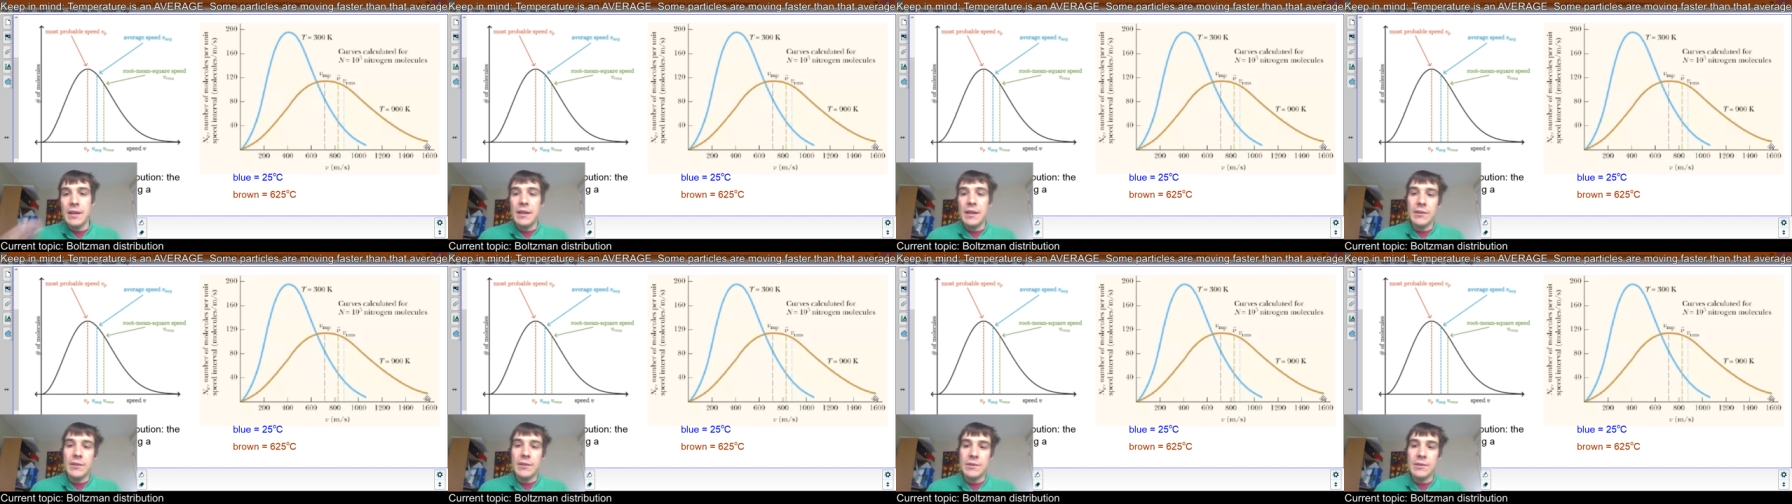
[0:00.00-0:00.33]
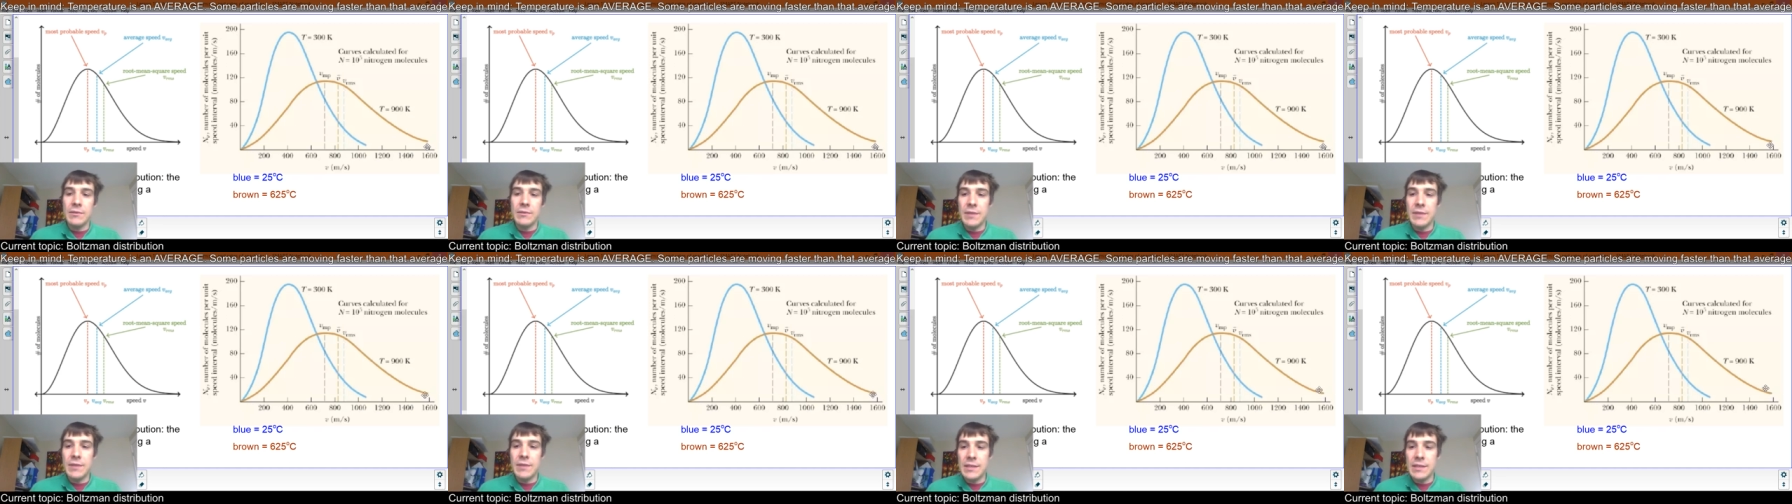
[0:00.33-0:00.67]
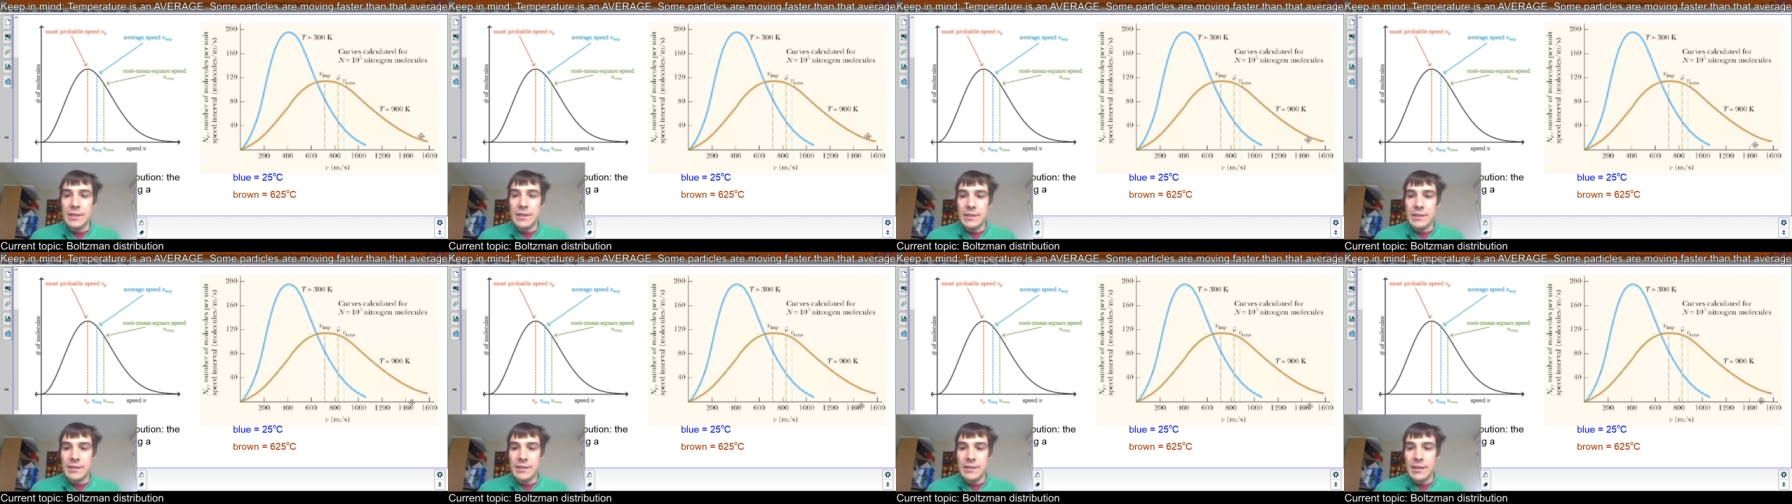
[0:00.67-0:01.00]
It also
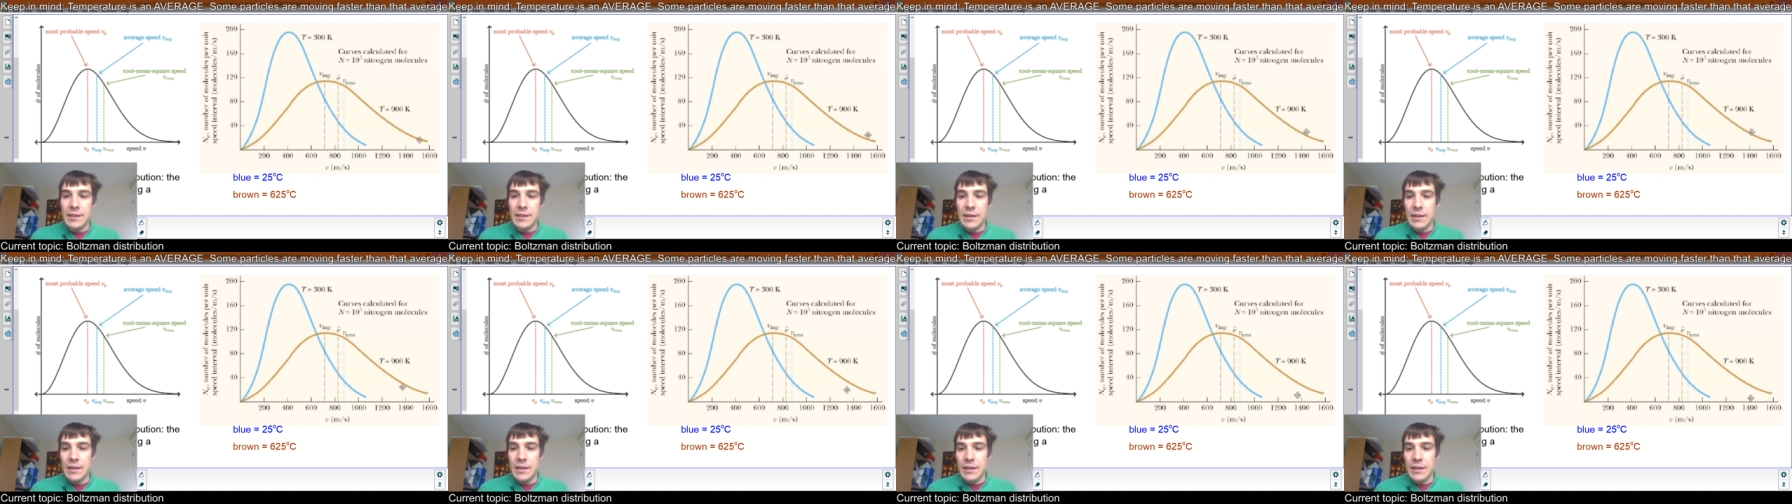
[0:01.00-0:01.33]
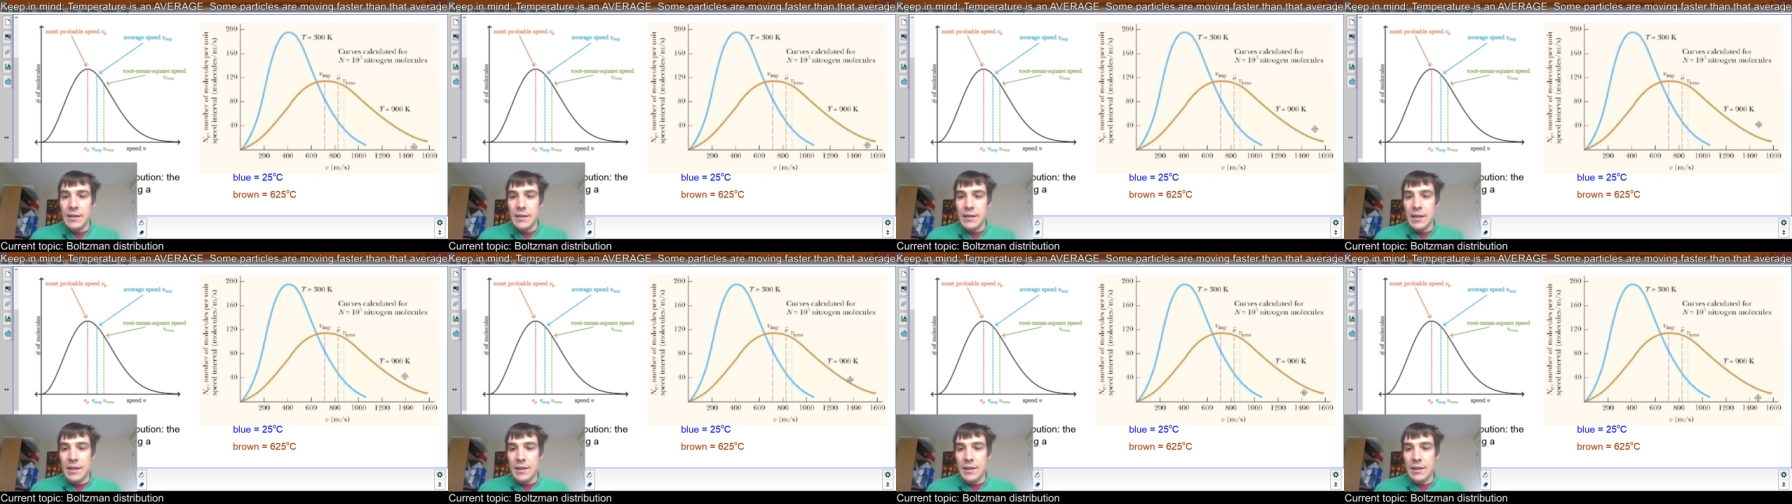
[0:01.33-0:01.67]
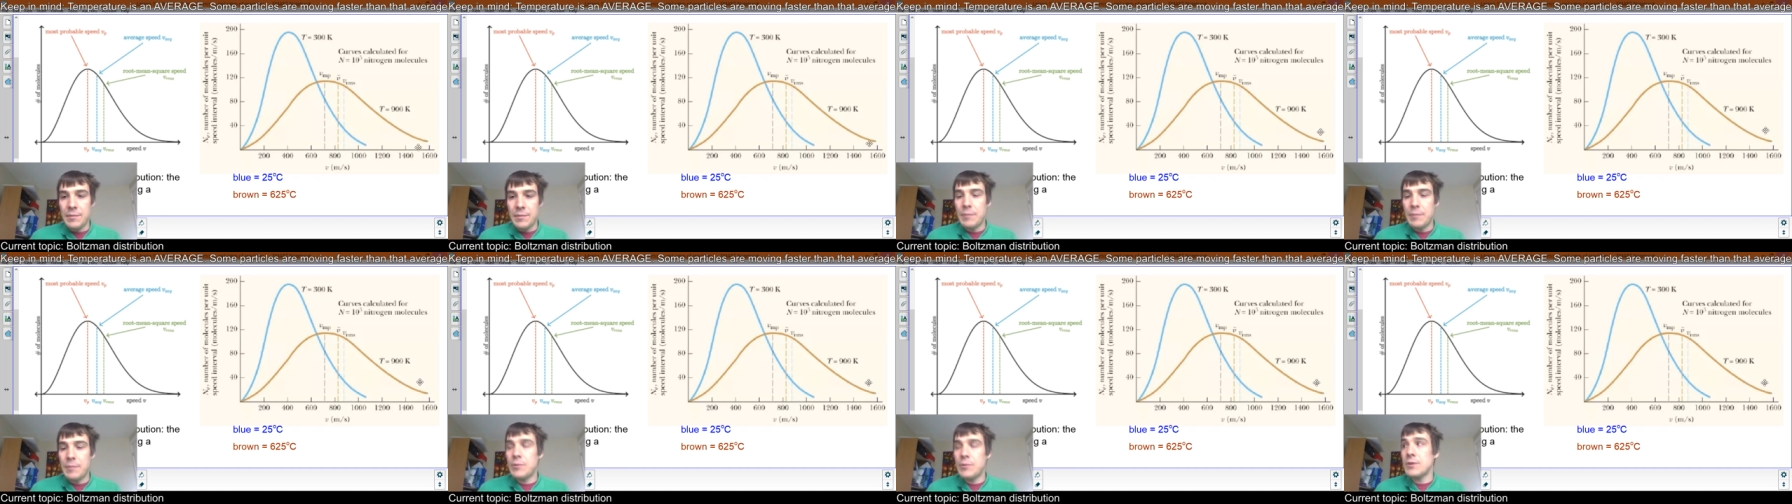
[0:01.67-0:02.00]
increases kind of the
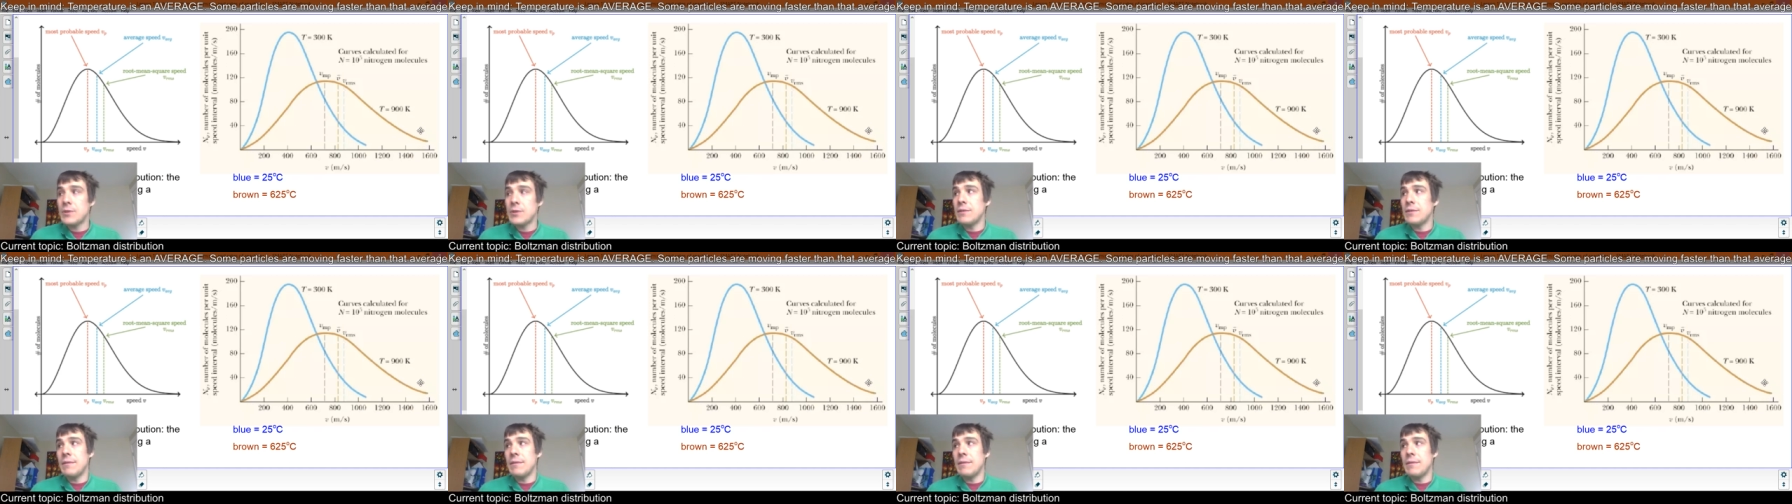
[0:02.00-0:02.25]
proportion